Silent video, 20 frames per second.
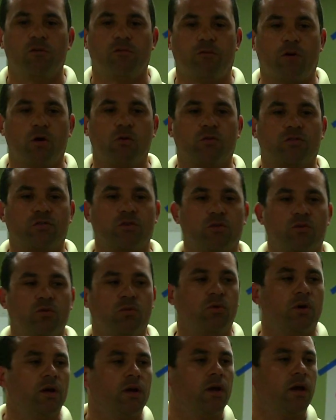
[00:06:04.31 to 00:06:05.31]
Folks
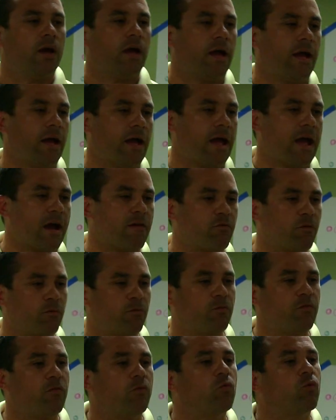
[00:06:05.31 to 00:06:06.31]
who have a
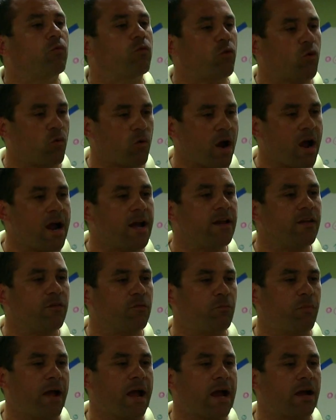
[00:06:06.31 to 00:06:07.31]
variety
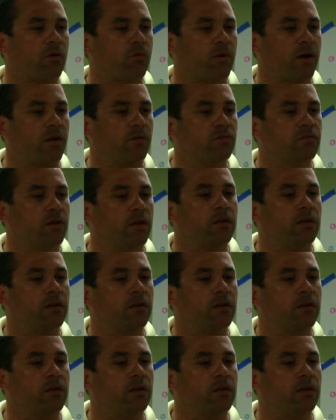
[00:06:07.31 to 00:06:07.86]
of backgrounds,